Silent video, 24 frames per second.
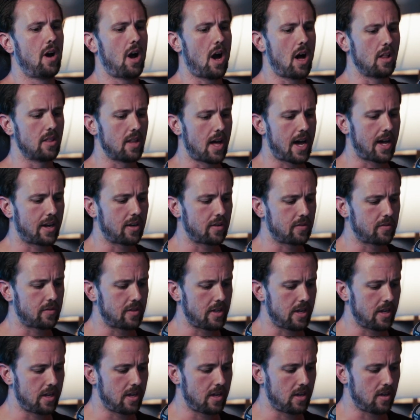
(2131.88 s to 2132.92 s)
a lot of
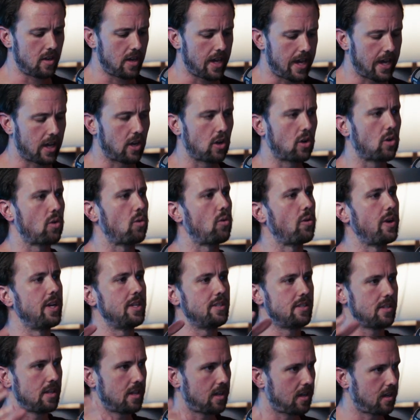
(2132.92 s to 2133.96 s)
the
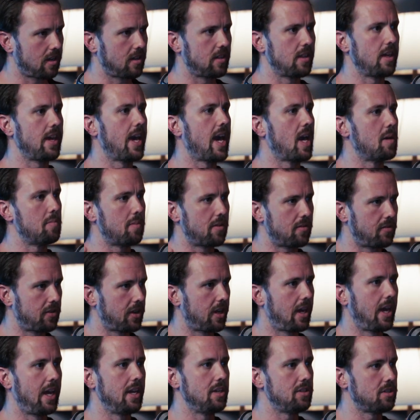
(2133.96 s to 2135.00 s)
increasing the
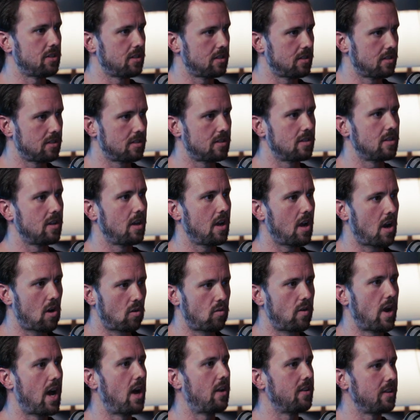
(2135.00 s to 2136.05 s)
amplification
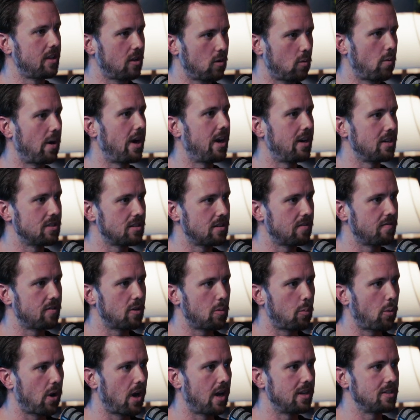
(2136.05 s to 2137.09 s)
around the awareness of
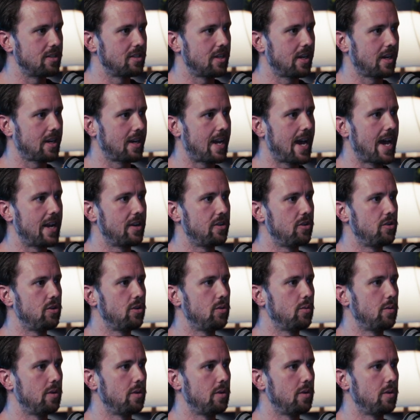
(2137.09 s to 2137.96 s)
their project had to do